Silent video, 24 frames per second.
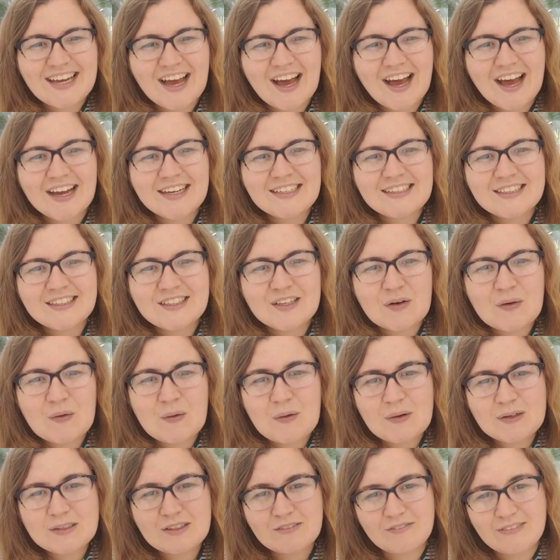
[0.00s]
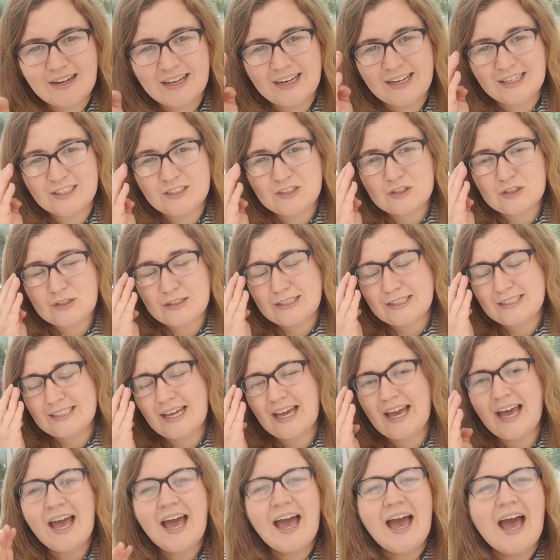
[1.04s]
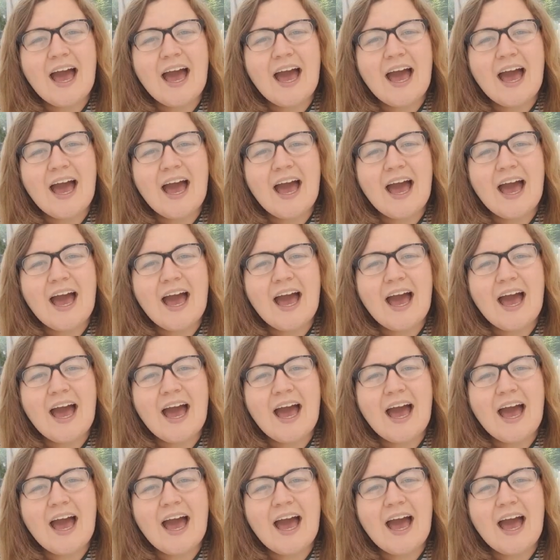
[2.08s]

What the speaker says: I did the course, I really enjoyed it,